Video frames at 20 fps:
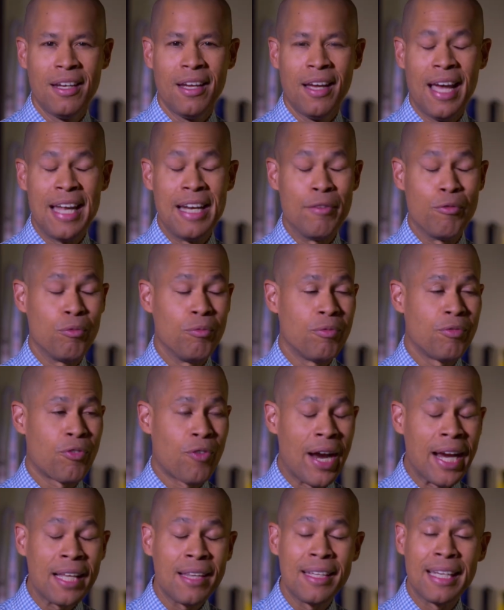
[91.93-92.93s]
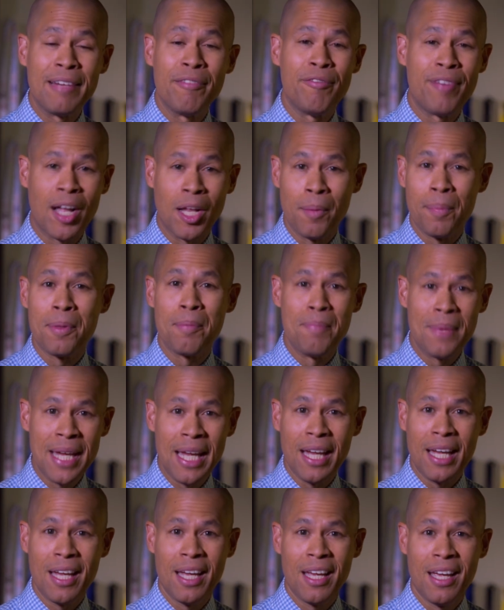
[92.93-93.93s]
And it frankly enveloped
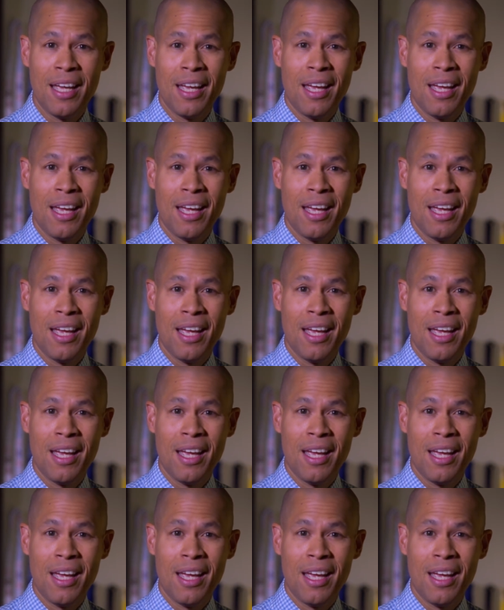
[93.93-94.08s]
me.